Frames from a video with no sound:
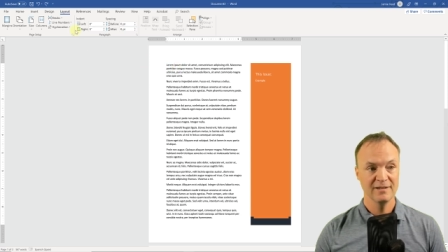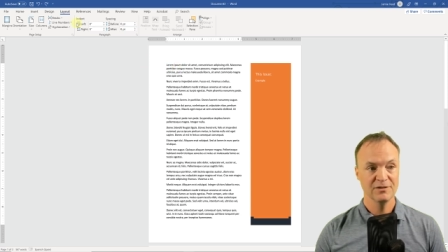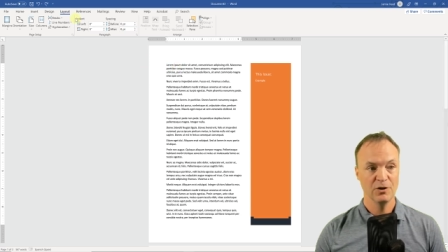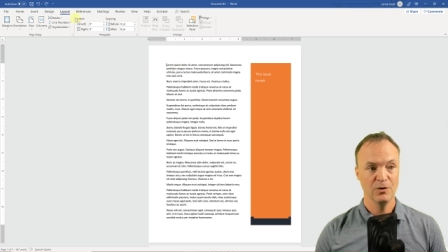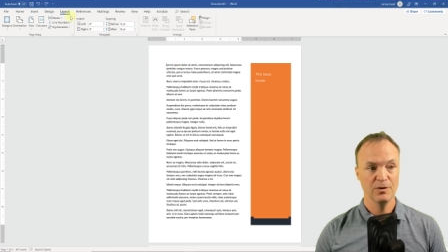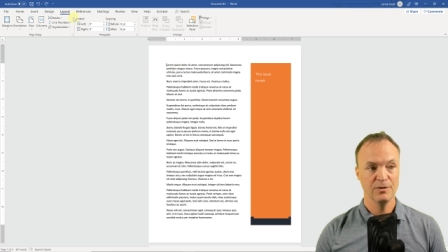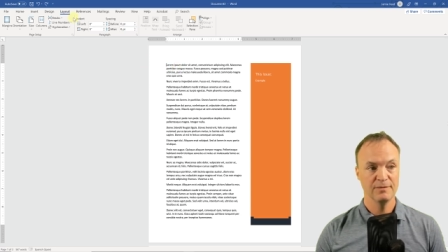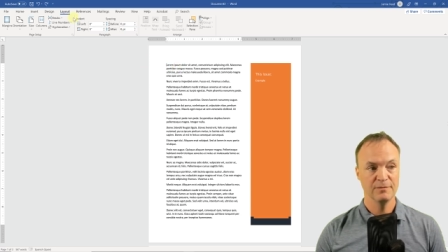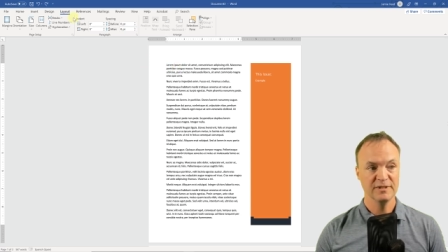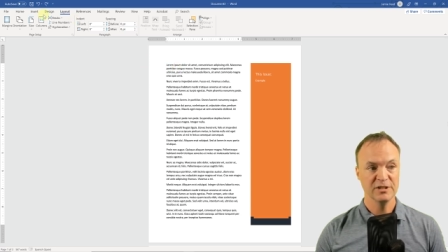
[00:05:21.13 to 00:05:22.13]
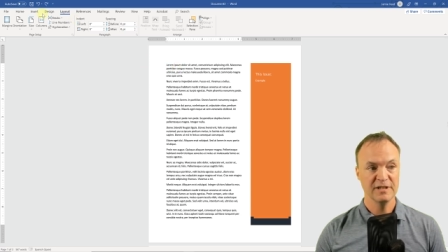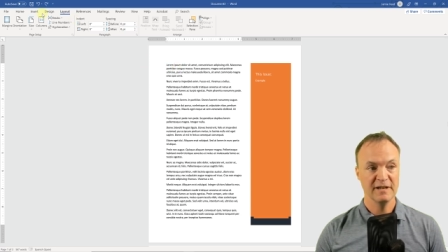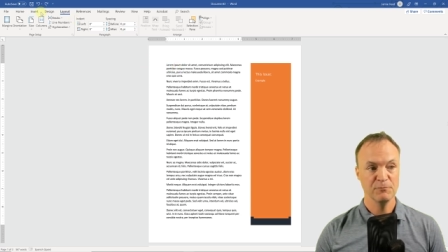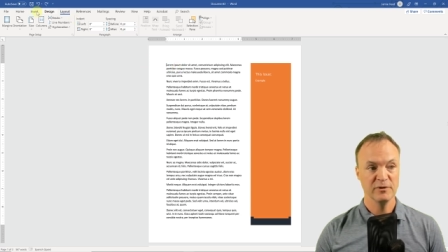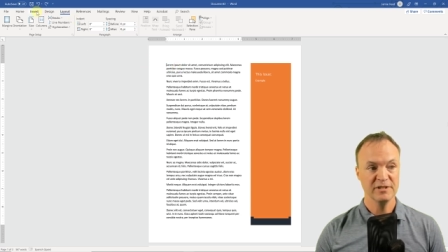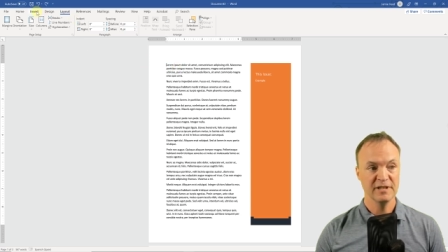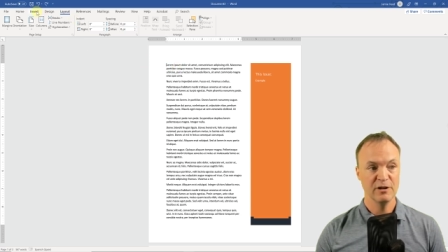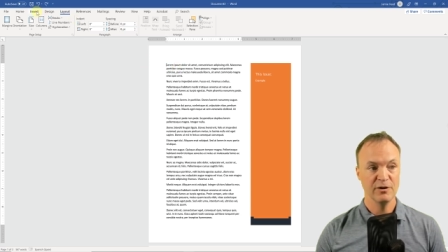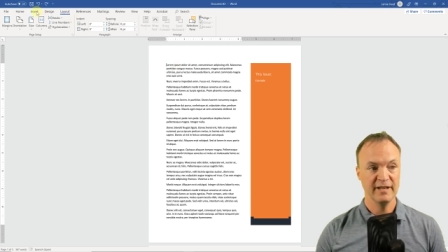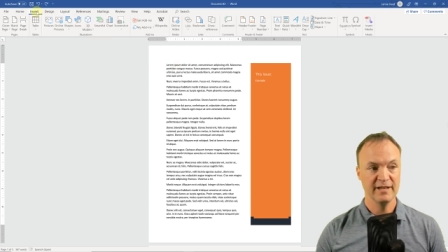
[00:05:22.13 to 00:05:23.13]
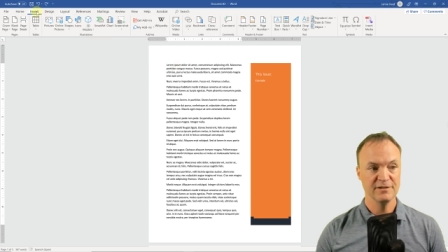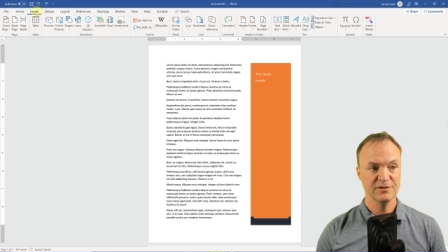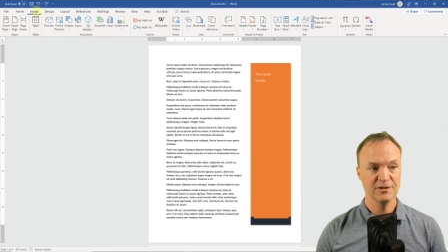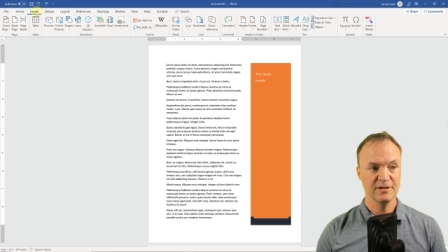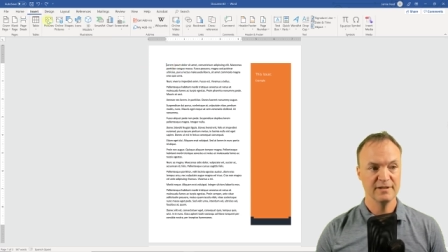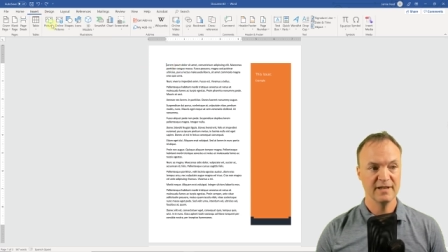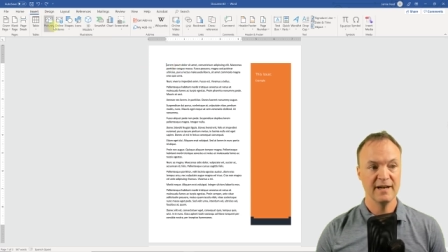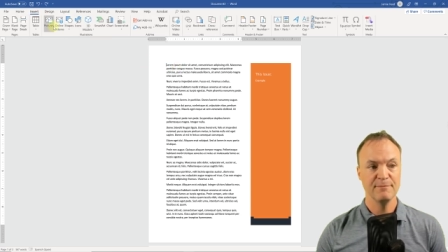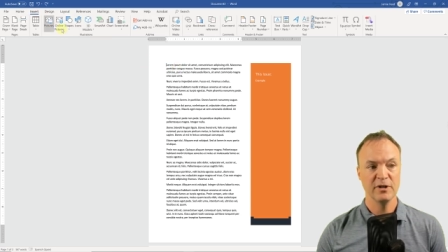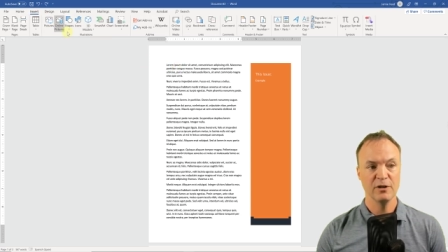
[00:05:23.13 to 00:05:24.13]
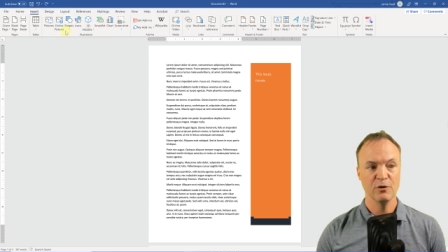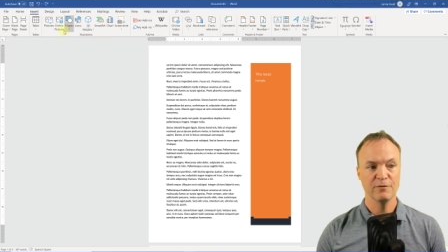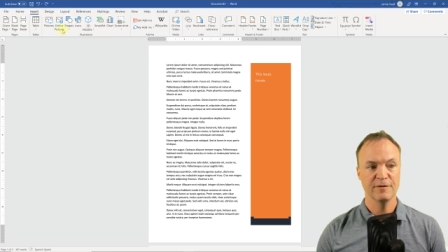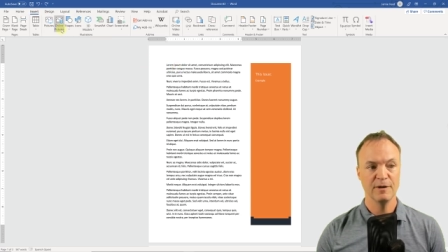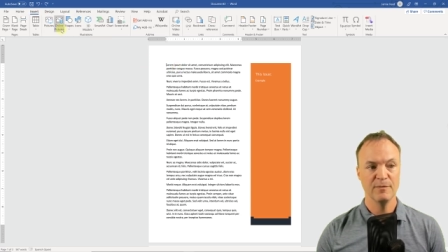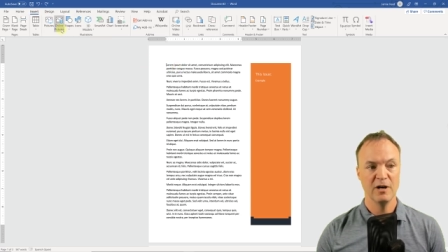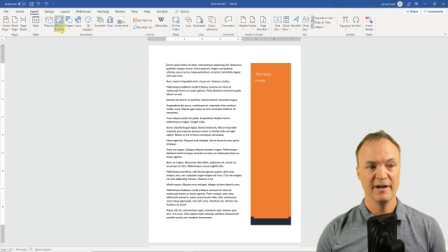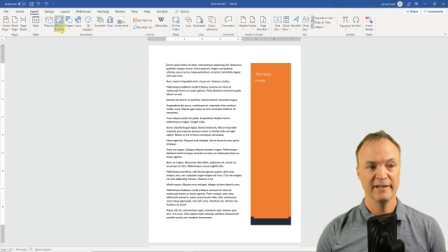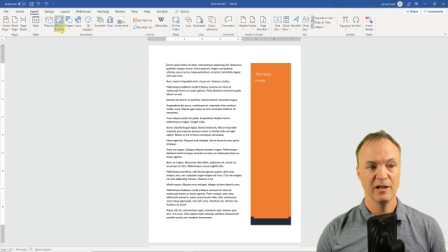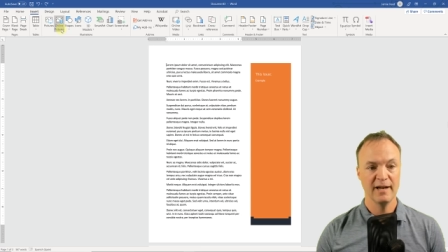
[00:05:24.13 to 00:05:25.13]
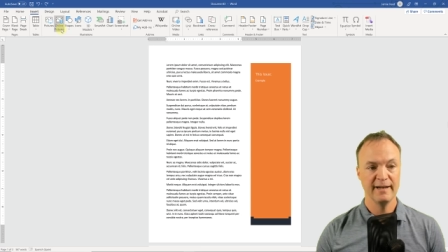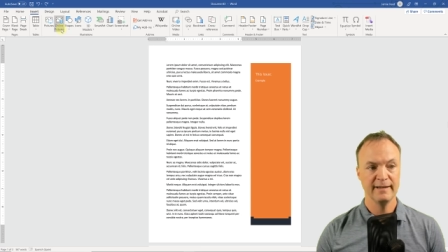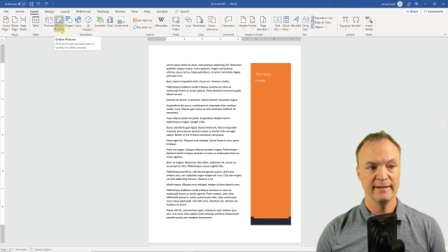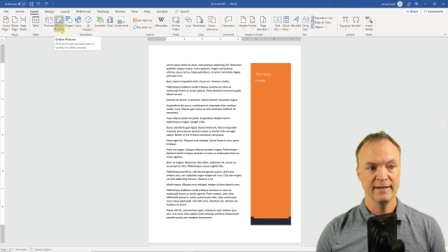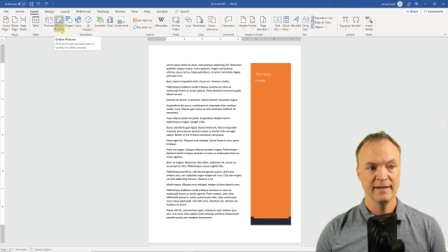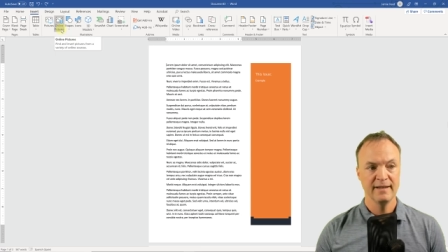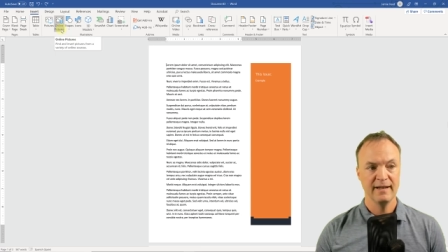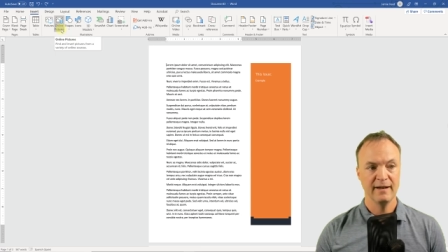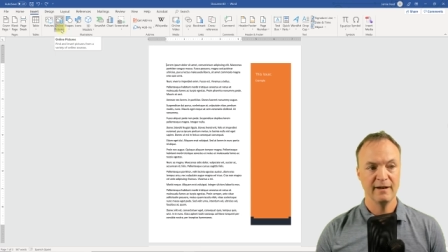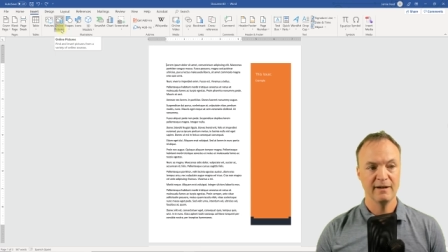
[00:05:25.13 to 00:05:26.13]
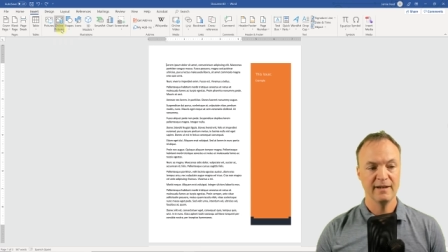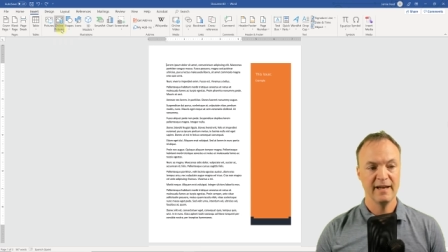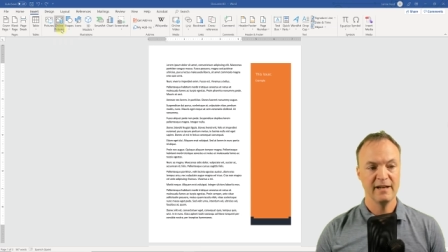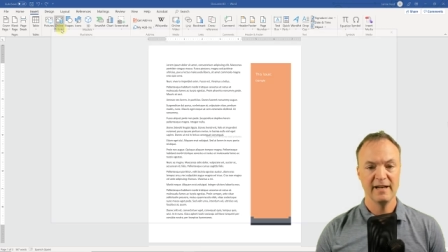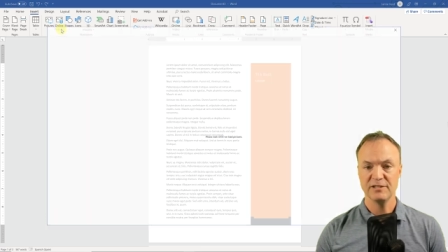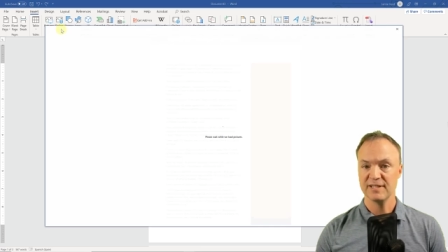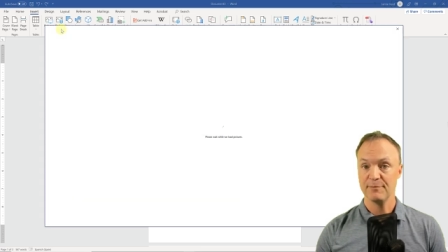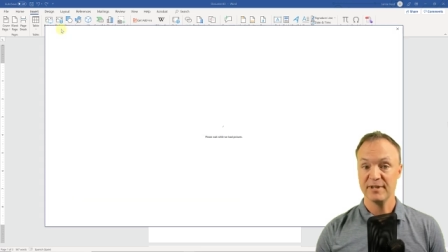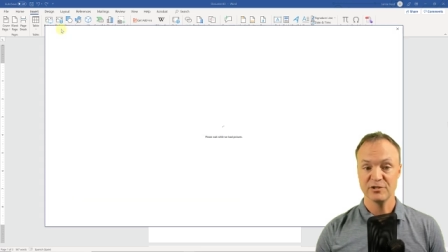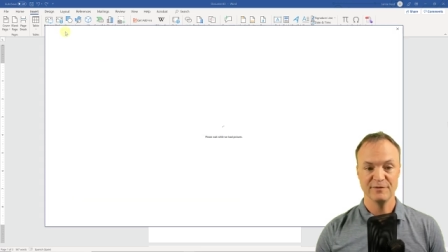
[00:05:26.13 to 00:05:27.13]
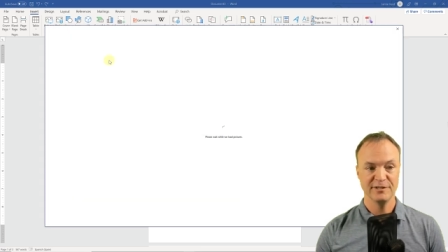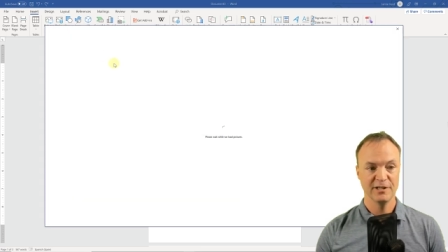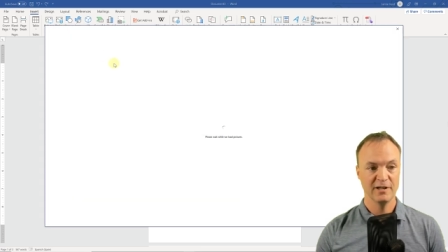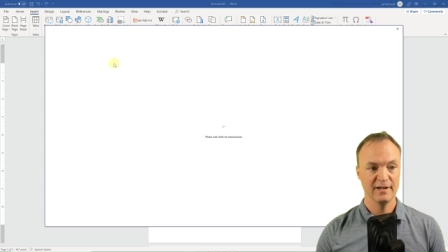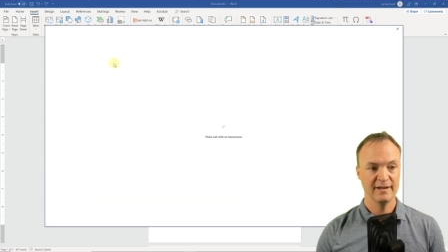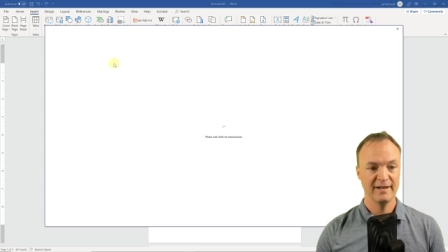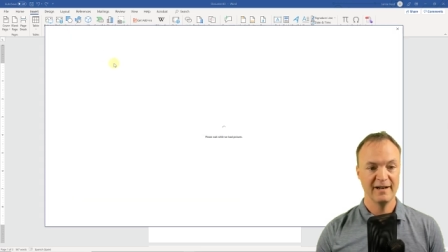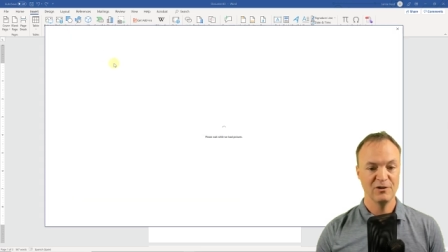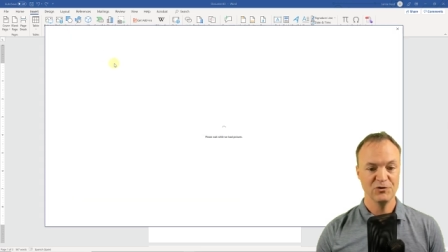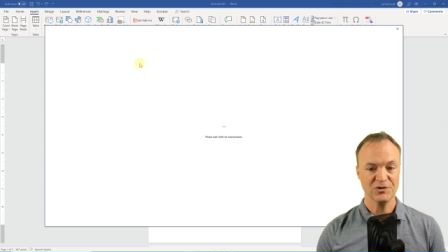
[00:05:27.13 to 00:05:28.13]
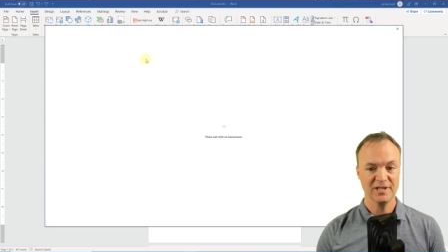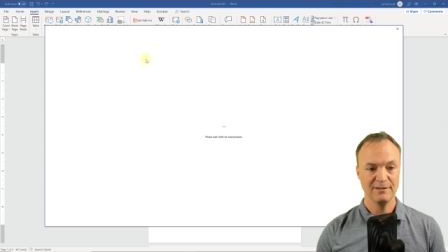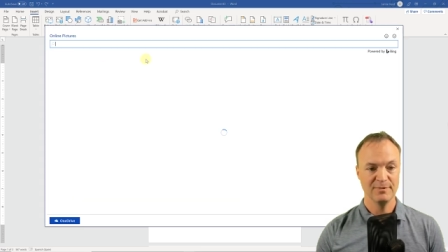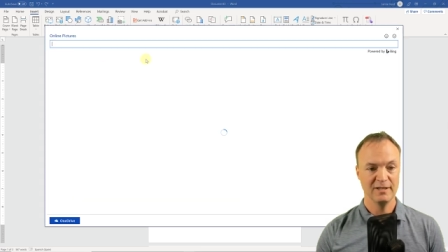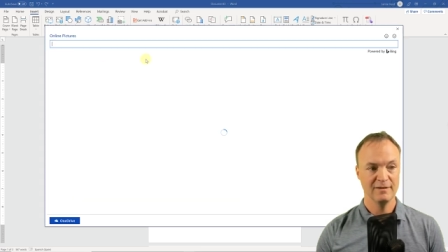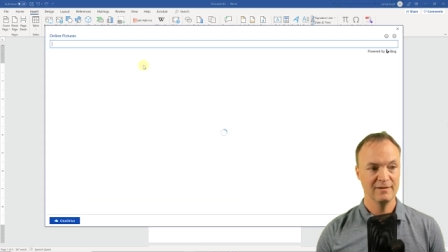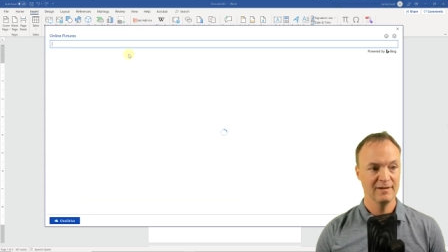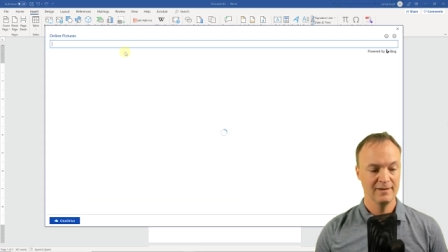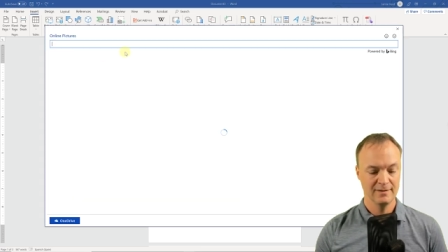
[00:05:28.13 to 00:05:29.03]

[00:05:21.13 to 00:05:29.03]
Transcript: So we're just gonna go to insert. I'm gonna go from online here, and I just had a picture of a dog, and I'll just type in